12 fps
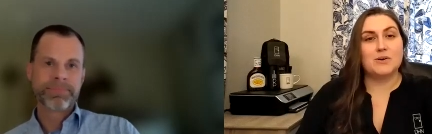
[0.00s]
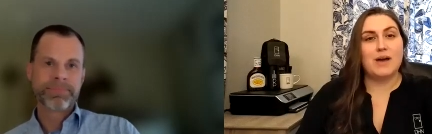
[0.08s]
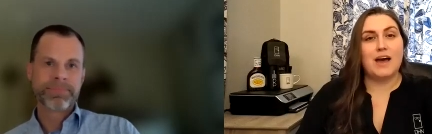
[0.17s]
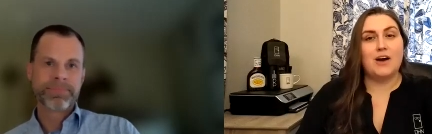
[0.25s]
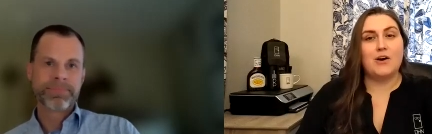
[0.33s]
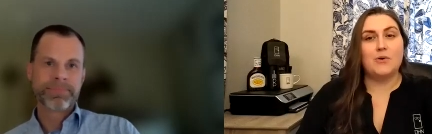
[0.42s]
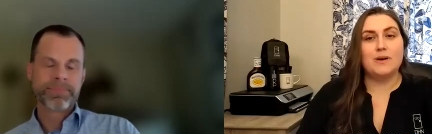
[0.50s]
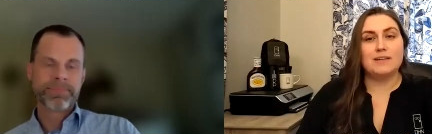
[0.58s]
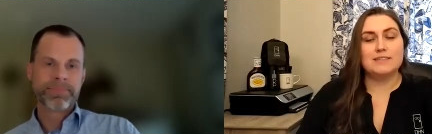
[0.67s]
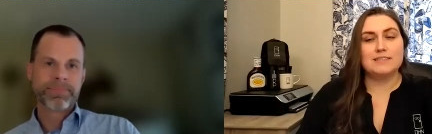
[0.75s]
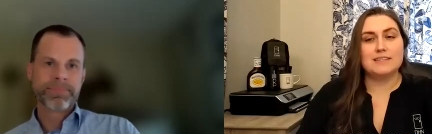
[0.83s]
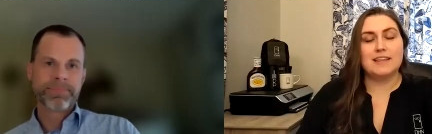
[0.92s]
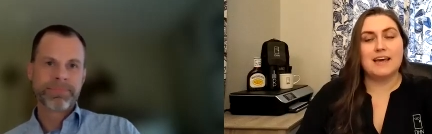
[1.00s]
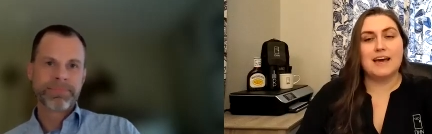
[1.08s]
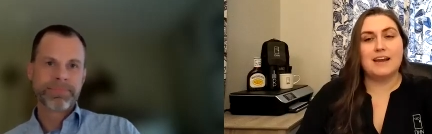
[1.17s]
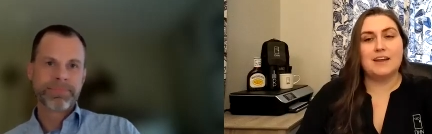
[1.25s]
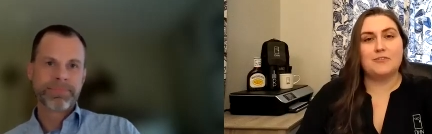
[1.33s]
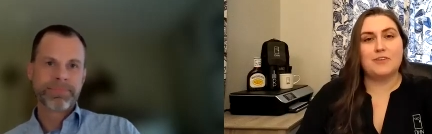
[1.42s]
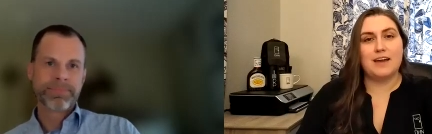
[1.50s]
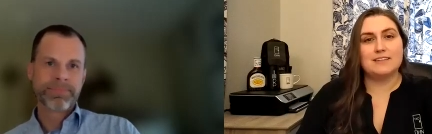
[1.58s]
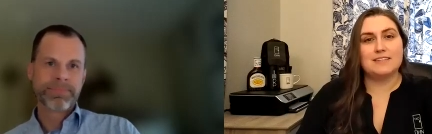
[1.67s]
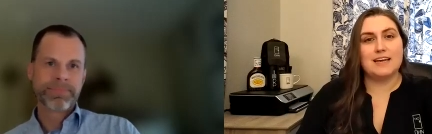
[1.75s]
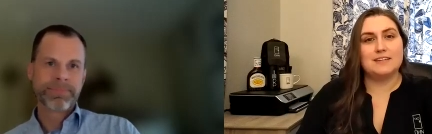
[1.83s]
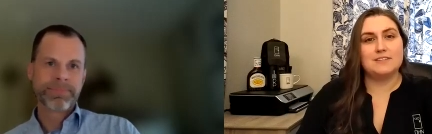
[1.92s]
Speaker 1: so, how did that
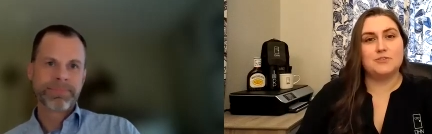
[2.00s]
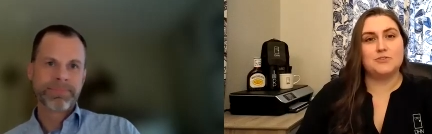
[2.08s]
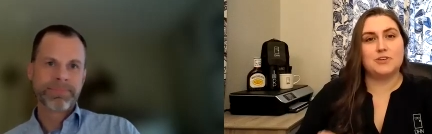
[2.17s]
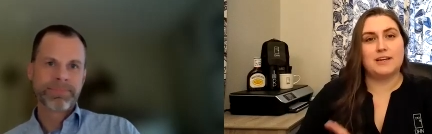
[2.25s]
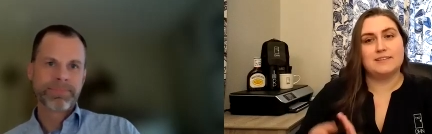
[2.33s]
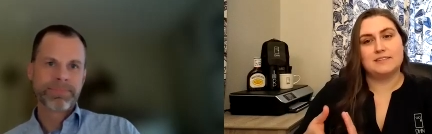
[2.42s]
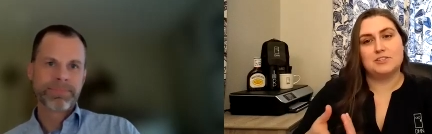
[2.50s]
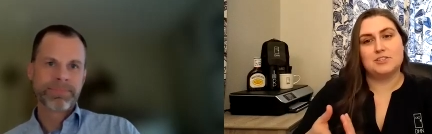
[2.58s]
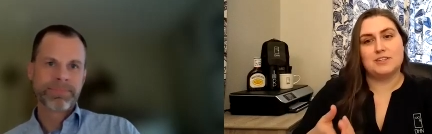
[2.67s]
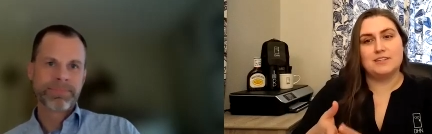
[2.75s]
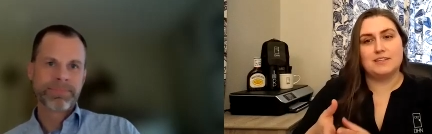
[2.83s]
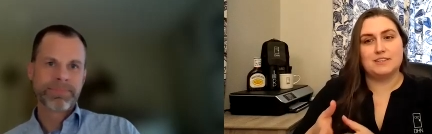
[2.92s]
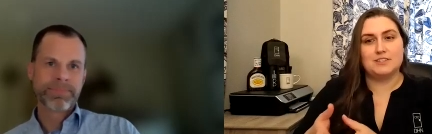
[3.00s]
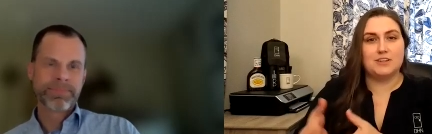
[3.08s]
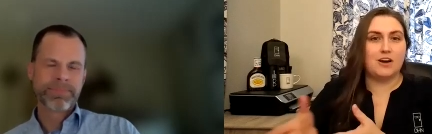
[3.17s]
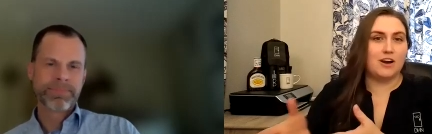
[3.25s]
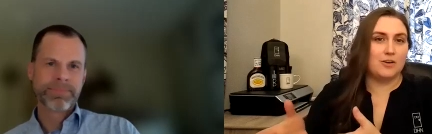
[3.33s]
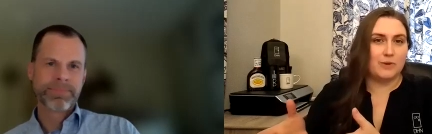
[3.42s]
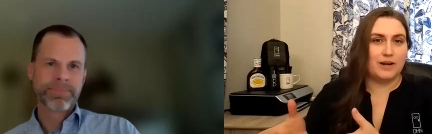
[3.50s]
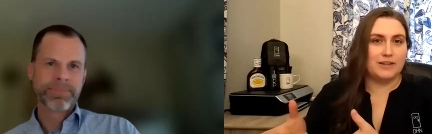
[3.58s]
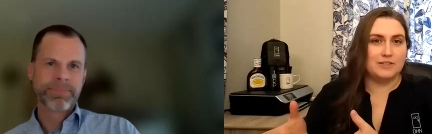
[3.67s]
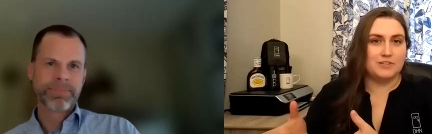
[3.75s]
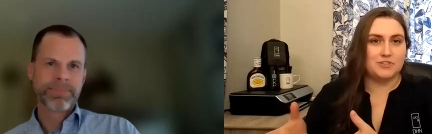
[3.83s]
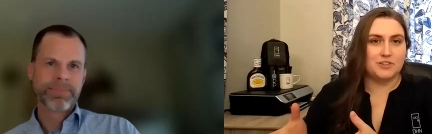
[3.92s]
affect as you transitioned into the hardware
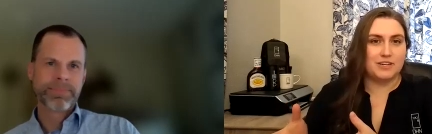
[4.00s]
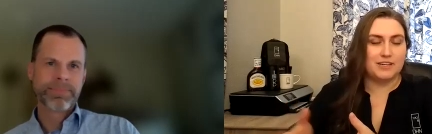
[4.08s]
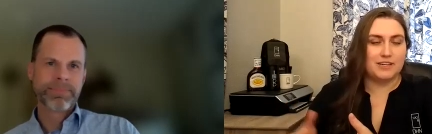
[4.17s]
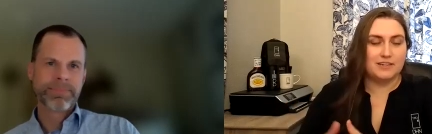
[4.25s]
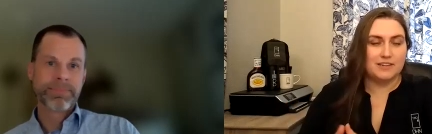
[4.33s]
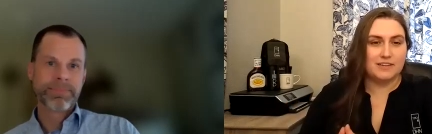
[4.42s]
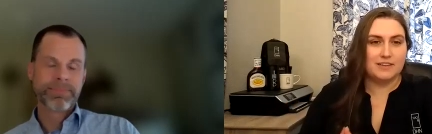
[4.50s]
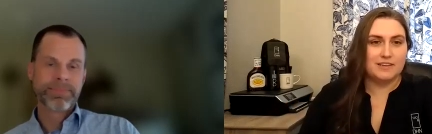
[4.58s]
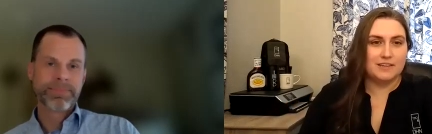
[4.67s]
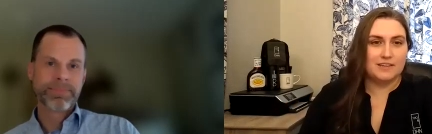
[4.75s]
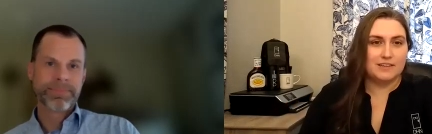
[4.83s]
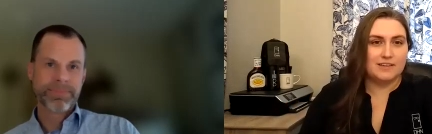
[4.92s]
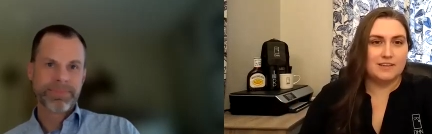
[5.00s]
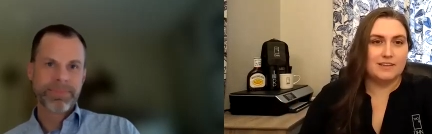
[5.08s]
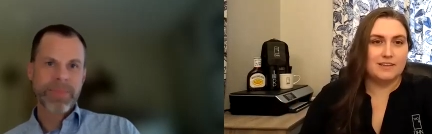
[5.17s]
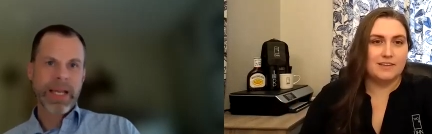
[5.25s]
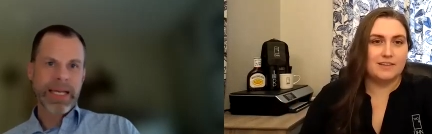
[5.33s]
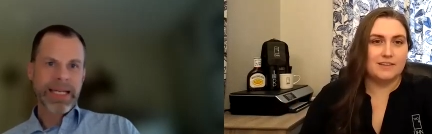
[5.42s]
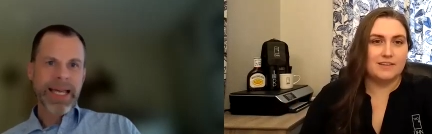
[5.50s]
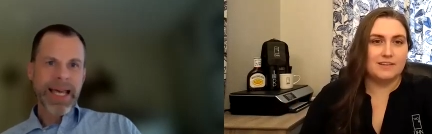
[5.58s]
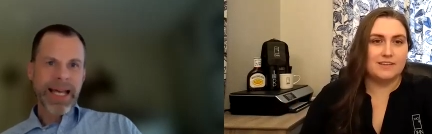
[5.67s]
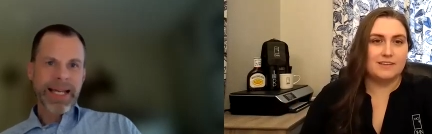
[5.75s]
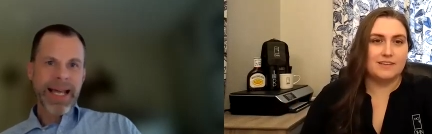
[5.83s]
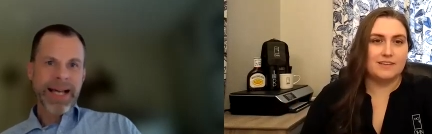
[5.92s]
industry?
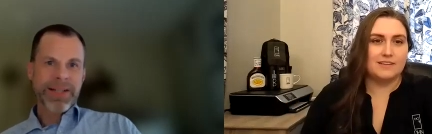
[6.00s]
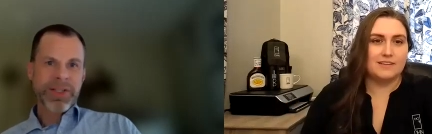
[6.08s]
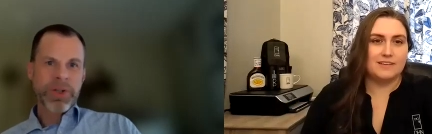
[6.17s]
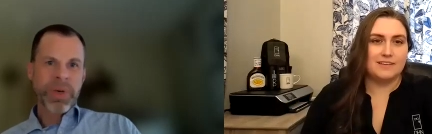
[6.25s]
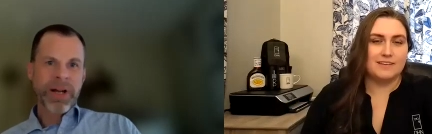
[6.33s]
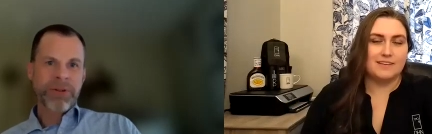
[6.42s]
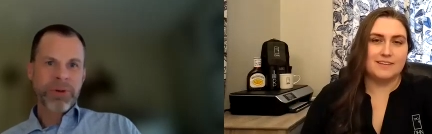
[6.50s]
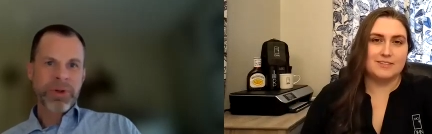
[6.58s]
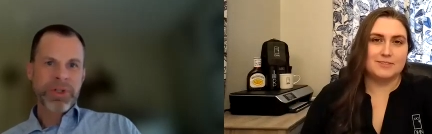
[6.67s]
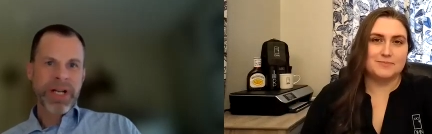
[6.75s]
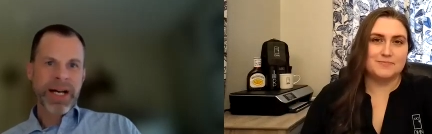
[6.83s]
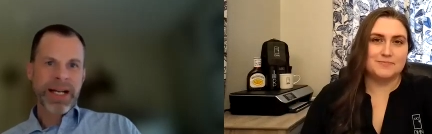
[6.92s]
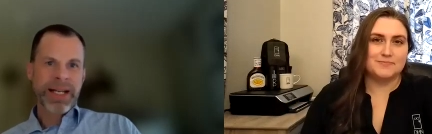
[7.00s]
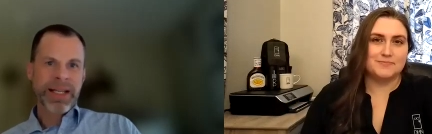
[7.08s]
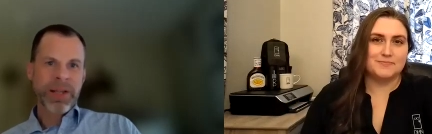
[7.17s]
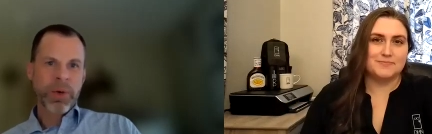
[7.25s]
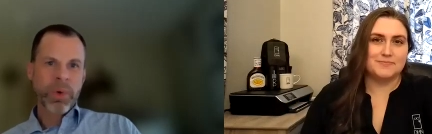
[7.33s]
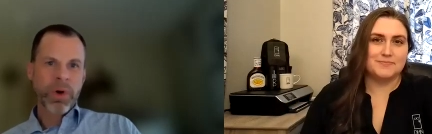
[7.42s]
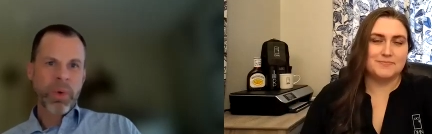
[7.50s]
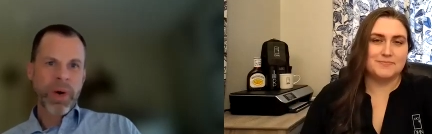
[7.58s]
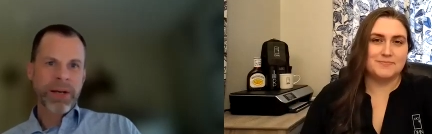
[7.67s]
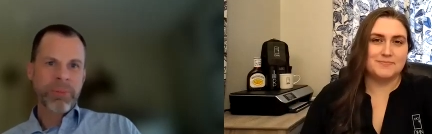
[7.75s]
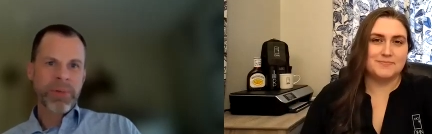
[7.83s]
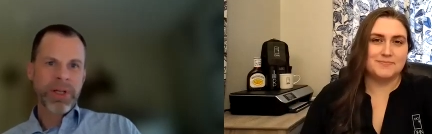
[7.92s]
Speaker 2: Yeah. So, when I first got in, there were quite a
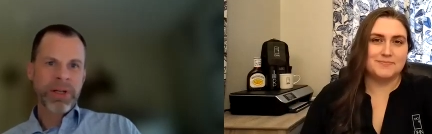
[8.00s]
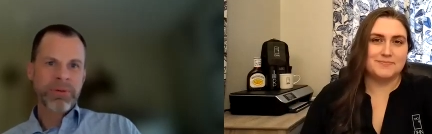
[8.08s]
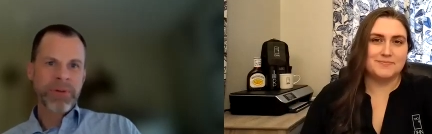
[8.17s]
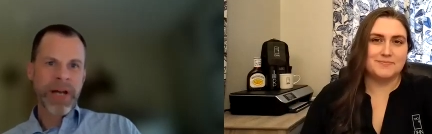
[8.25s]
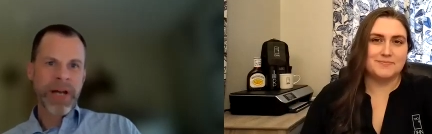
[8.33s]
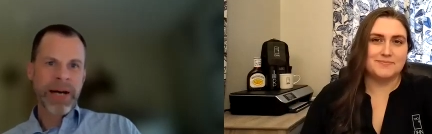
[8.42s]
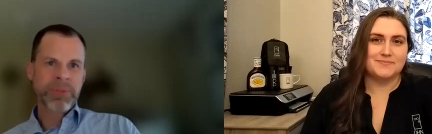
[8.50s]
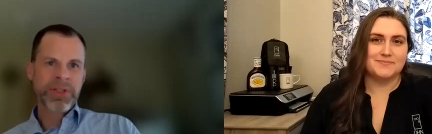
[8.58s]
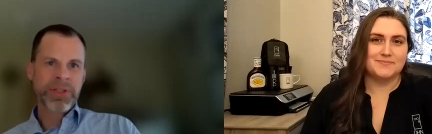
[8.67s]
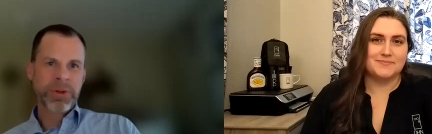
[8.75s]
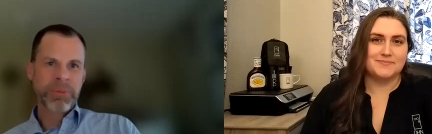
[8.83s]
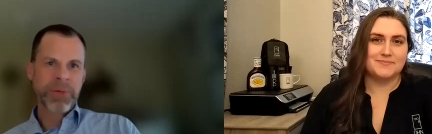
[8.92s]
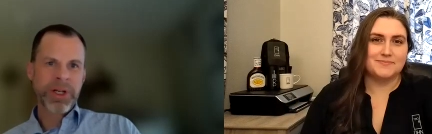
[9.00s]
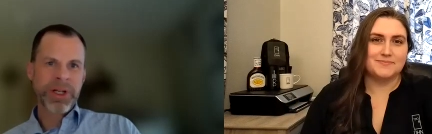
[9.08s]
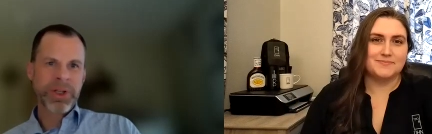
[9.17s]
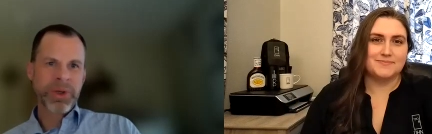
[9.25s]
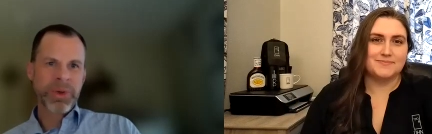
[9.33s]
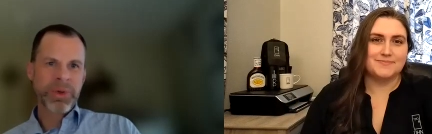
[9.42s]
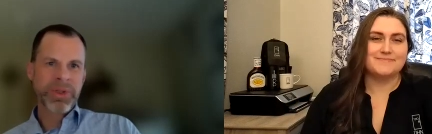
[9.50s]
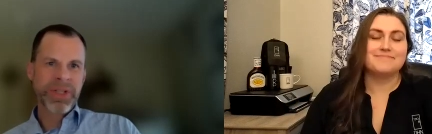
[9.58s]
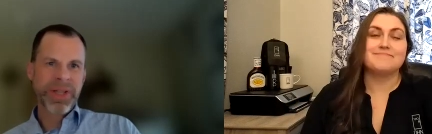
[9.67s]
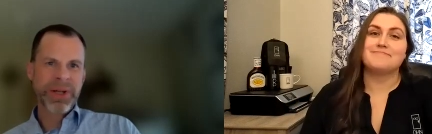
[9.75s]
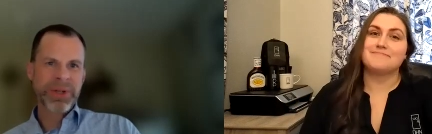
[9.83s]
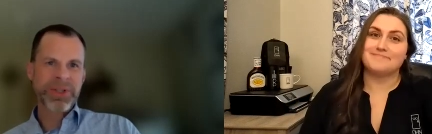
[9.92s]
bit of knobs still being used.
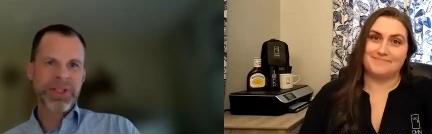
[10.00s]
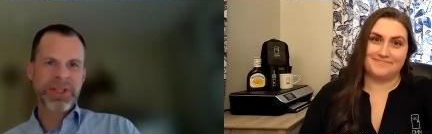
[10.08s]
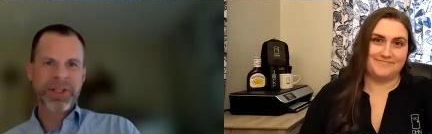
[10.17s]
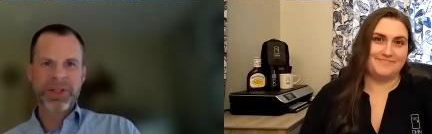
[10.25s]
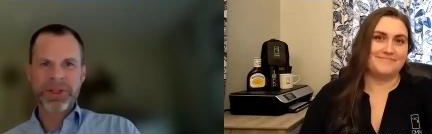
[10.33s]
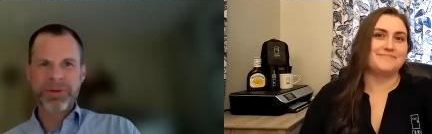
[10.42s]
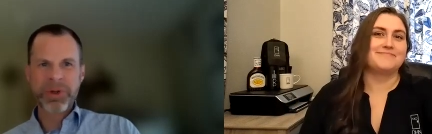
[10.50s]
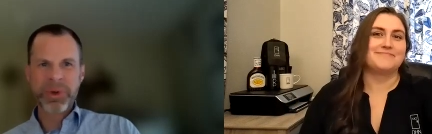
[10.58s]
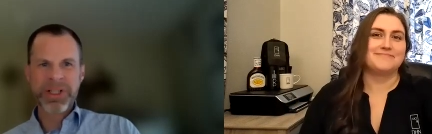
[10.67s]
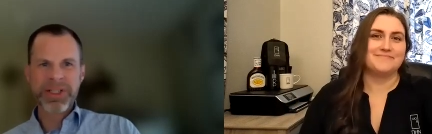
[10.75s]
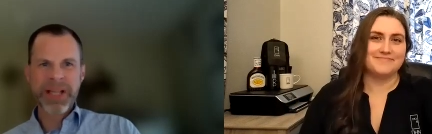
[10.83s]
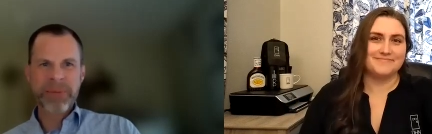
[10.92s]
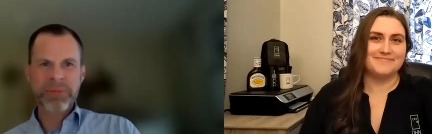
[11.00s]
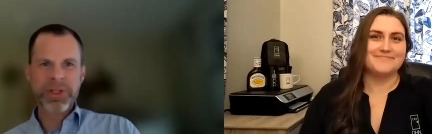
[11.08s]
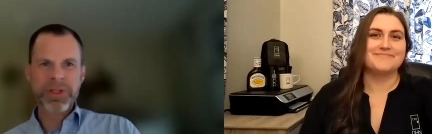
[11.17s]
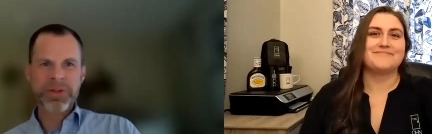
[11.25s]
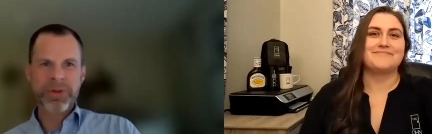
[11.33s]
There's still a few exceptions for